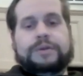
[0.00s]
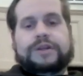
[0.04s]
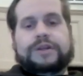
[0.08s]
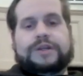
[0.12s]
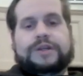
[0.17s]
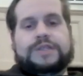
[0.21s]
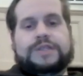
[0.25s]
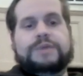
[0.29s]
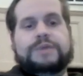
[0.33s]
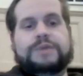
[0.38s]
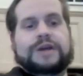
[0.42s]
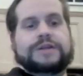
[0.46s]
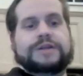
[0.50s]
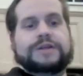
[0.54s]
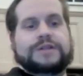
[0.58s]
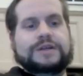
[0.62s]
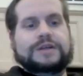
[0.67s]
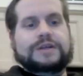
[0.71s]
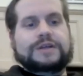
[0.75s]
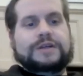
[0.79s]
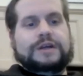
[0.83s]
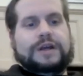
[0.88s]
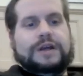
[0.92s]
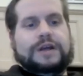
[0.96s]

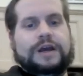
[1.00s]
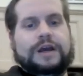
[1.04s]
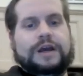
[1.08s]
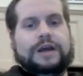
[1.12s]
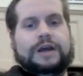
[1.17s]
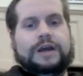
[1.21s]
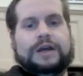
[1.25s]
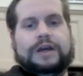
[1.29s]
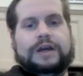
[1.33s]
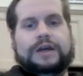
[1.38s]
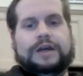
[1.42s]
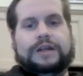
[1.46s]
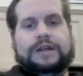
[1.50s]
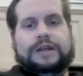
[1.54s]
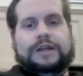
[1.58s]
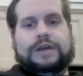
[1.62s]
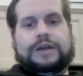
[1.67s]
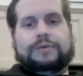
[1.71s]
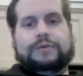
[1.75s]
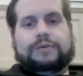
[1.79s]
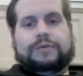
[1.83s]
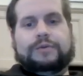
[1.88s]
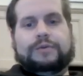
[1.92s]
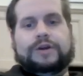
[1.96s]
expecting
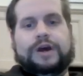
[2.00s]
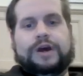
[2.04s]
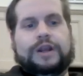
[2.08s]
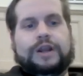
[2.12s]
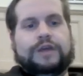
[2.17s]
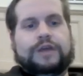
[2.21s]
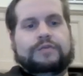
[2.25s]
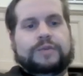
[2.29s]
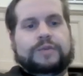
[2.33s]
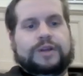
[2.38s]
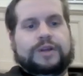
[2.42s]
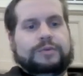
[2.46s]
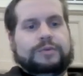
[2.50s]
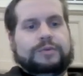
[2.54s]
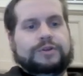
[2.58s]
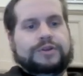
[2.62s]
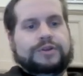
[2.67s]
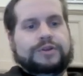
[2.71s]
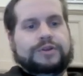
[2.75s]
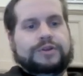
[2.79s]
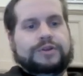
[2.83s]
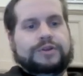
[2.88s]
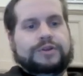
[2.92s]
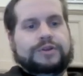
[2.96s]
and would not have been able to
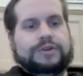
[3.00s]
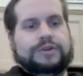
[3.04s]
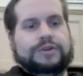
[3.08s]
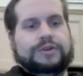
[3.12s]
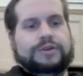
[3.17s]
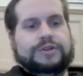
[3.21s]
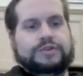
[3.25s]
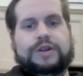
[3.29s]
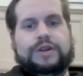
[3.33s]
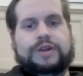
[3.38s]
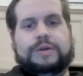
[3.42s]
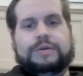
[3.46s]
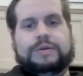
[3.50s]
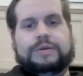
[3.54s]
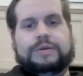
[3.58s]
do